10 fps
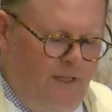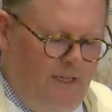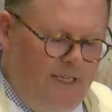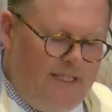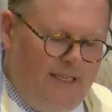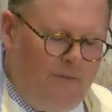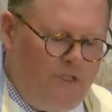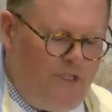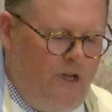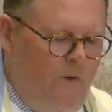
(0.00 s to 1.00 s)
His name
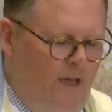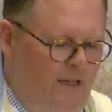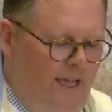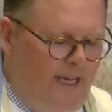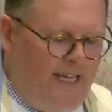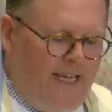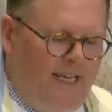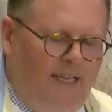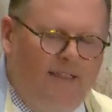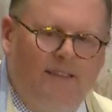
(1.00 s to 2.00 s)
was Noah, and
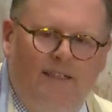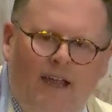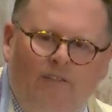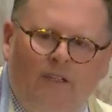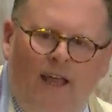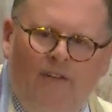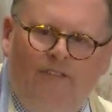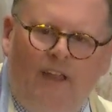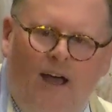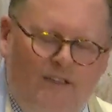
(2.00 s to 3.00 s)
he never
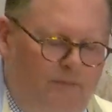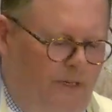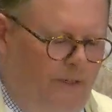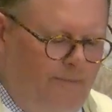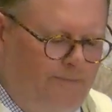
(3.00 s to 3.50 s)
left the hospital.